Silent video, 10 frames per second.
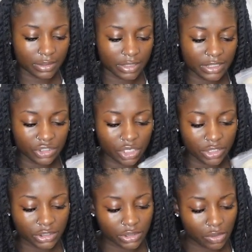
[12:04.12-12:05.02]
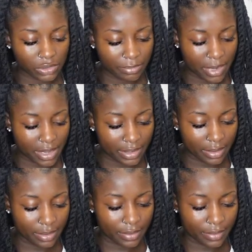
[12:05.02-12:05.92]
these chargers go to my
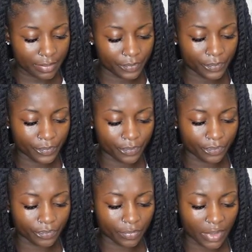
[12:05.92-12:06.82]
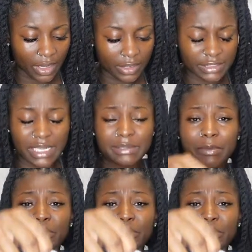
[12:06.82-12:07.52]
um same type